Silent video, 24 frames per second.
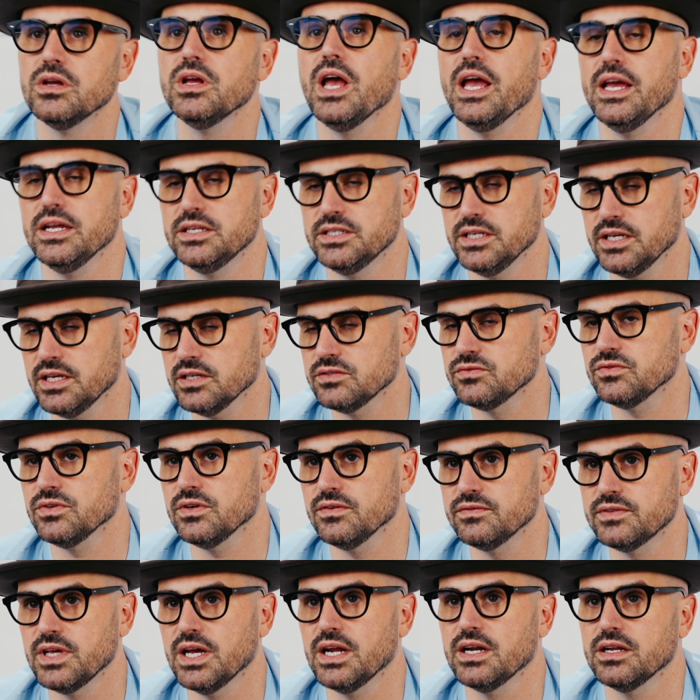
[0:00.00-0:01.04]
Aging gets rid
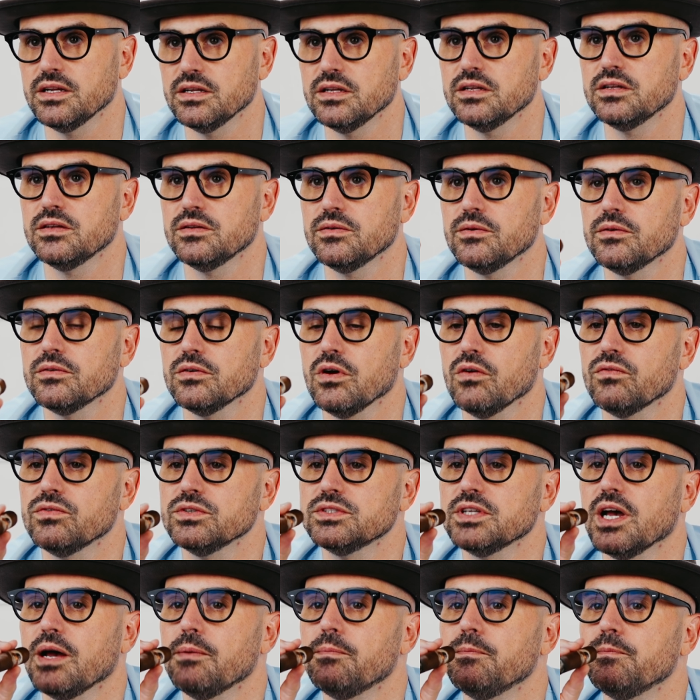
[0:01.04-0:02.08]
of tannin over
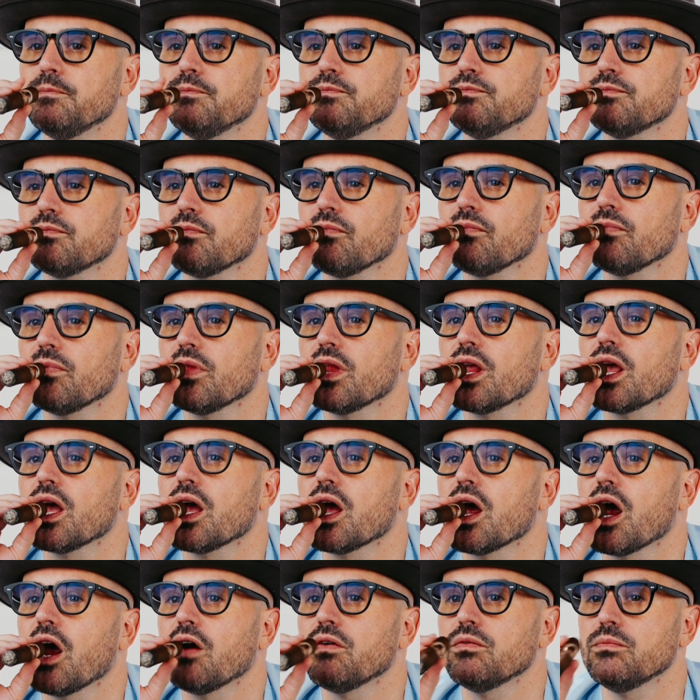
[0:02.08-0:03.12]
time.
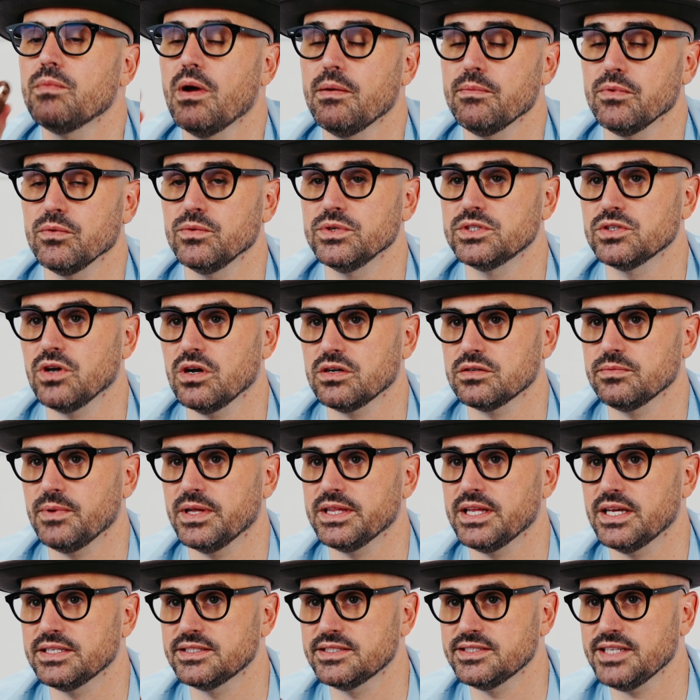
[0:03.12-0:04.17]
Remember, we talked about
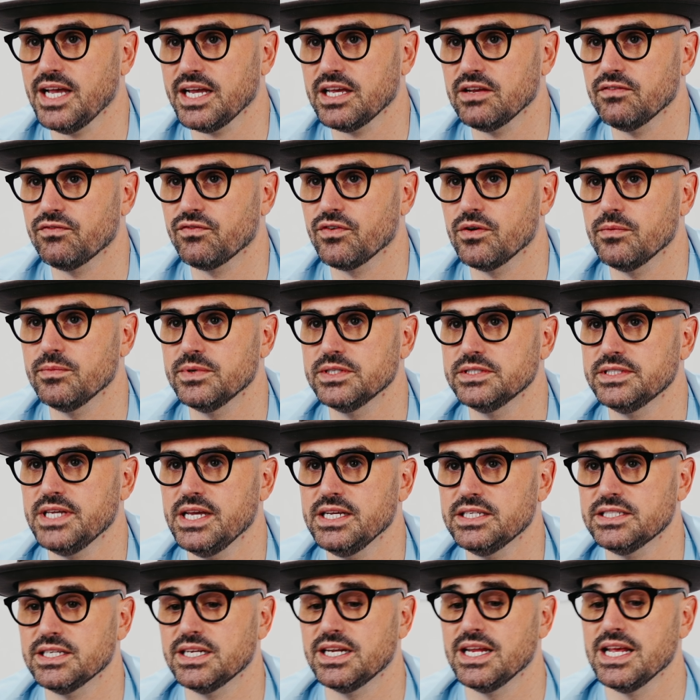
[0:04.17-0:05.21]
that second
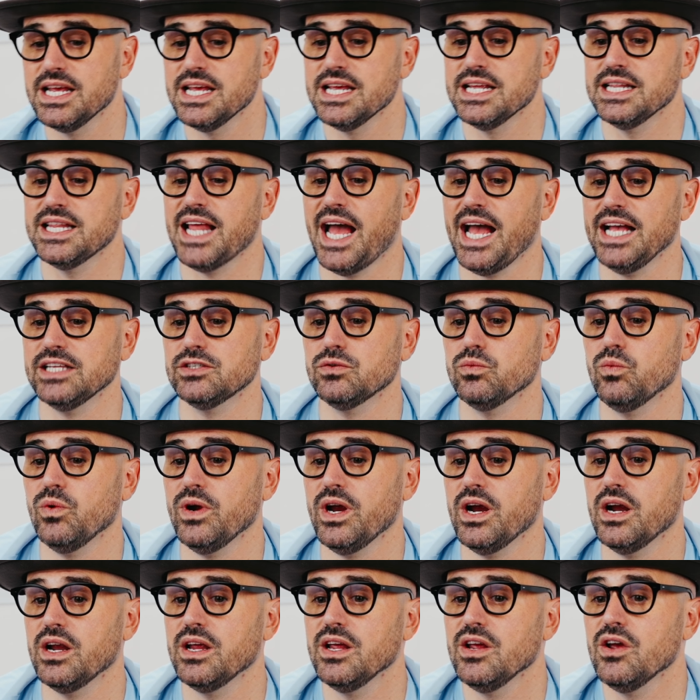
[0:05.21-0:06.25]
fermentation. That's
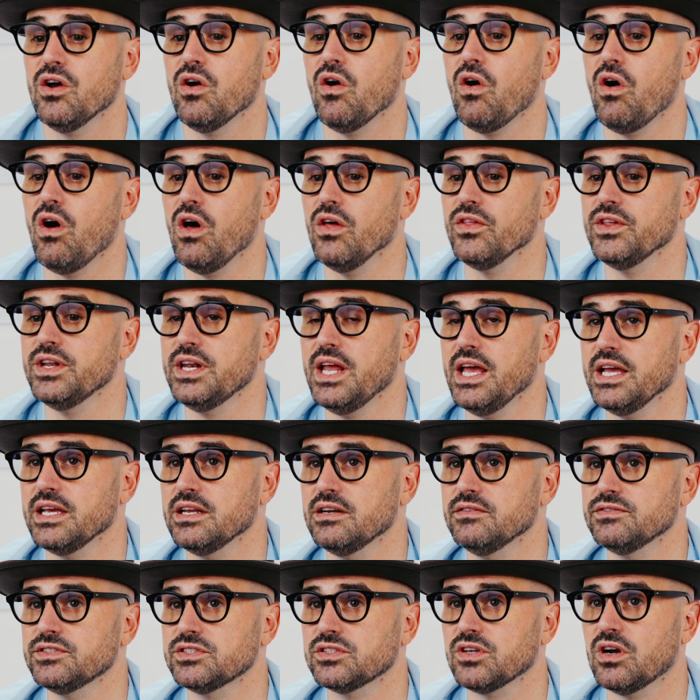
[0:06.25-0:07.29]
where all the
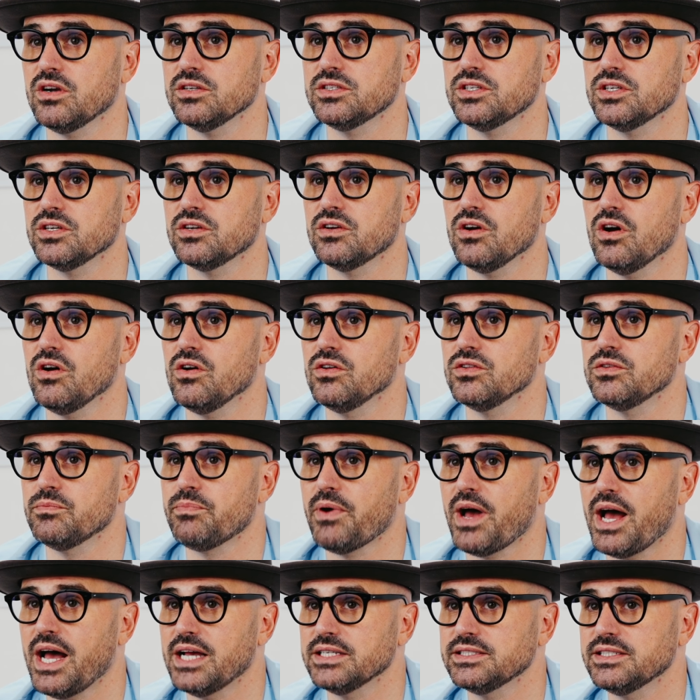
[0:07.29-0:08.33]
negatives start to go, the
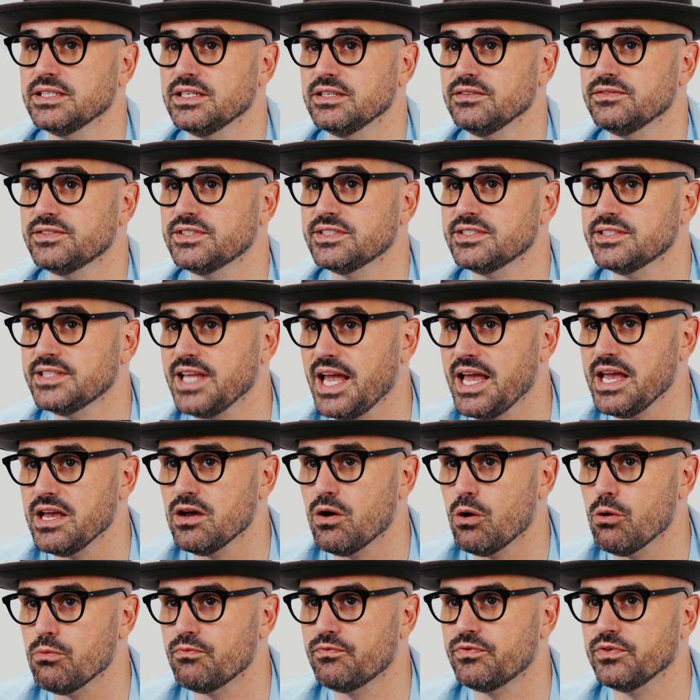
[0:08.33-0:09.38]
positives stay,
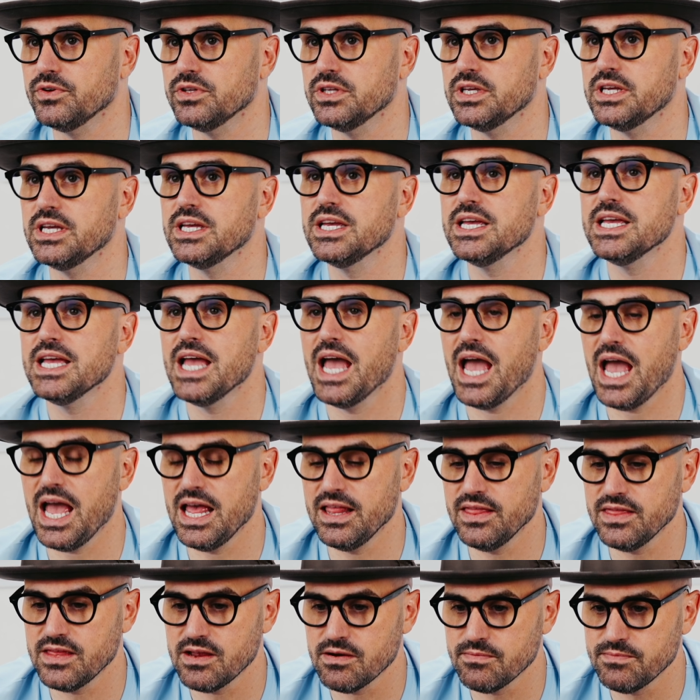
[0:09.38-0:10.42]
hopefully,
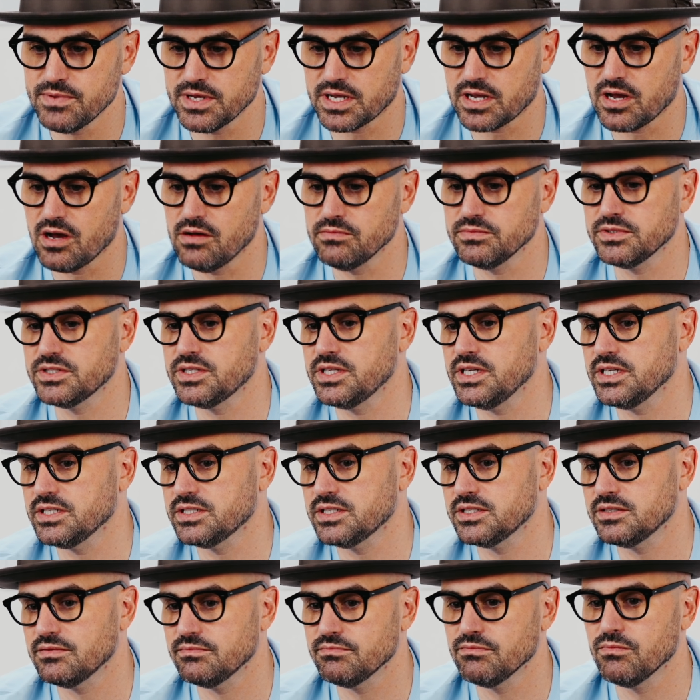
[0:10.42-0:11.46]
and there becomes
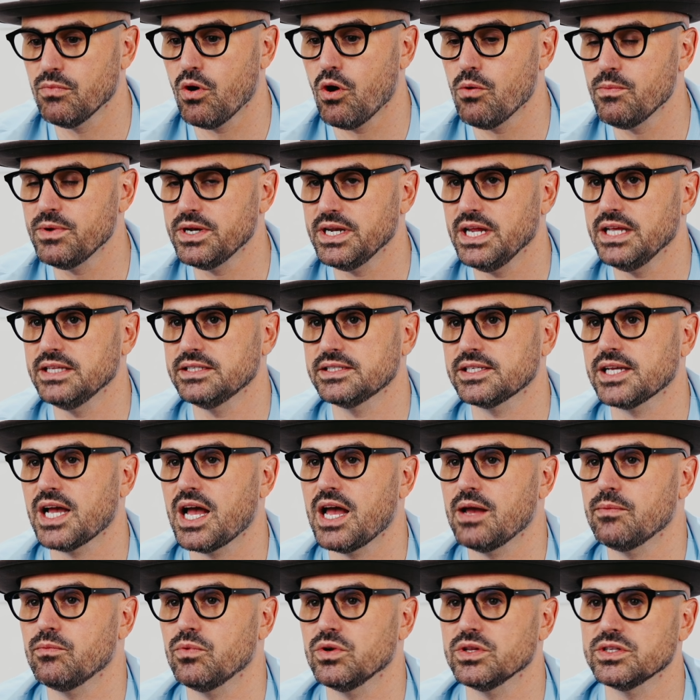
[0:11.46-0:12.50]
this moment in
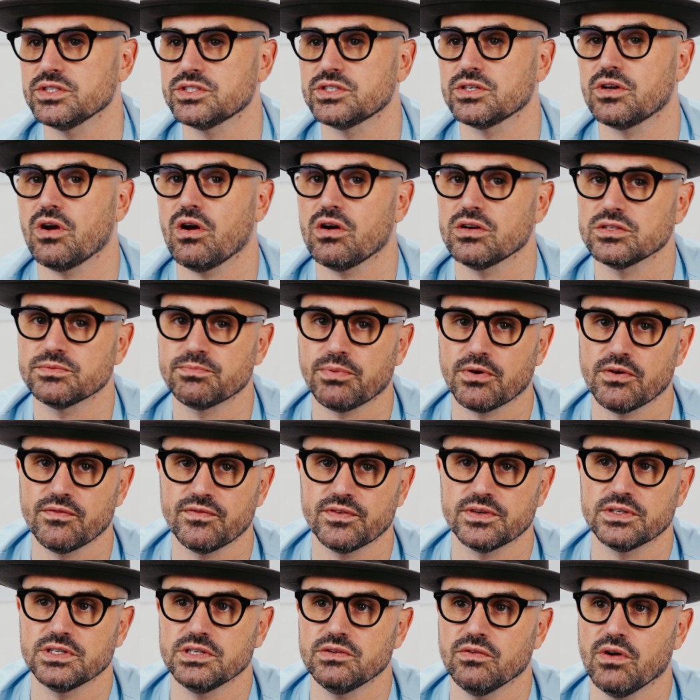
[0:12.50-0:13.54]
time where the cigar is
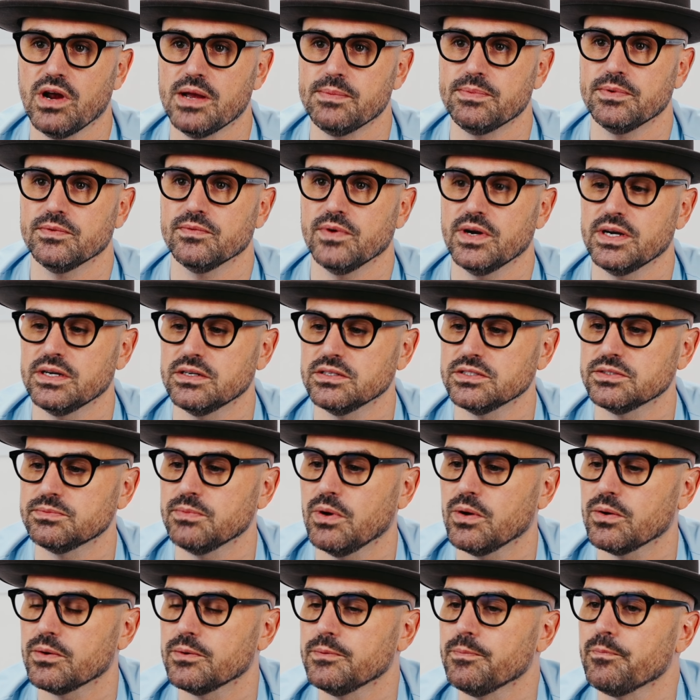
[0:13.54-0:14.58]
perfectly ripe and ready to smoke.